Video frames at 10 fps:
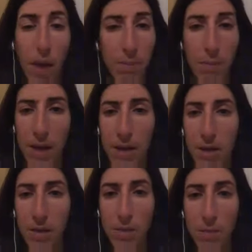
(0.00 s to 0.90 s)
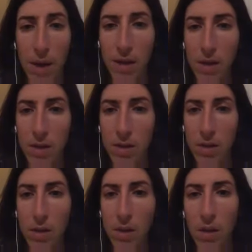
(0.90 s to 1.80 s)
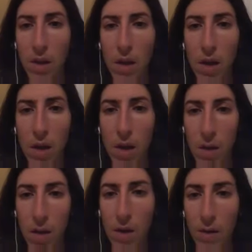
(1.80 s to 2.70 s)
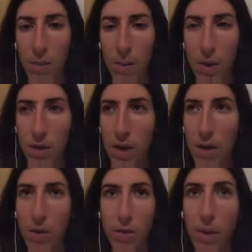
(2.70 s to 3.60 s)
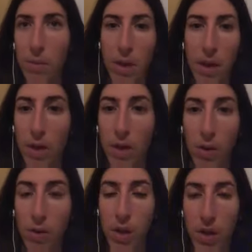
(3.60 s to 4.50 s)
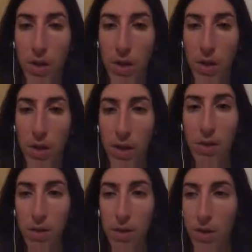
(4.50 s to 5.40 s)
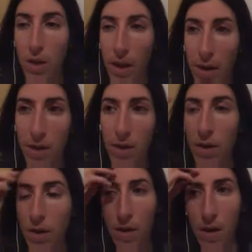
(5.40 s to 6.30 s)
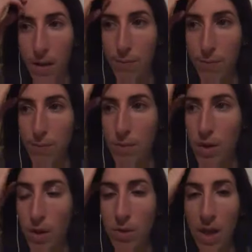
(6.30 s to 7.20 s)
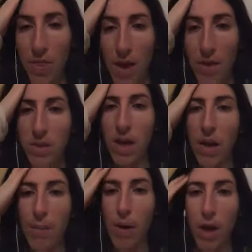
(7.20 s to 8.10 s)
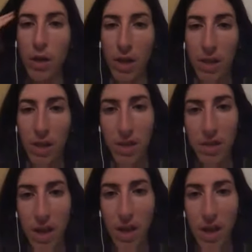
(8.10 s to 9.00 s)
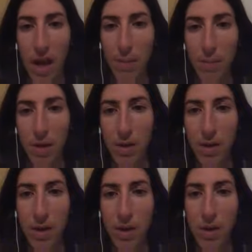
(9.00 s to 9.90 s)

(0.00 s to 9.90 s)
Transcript: like maintenance of the building or something? Suddenly there's like a $10,000 project that needs to happen.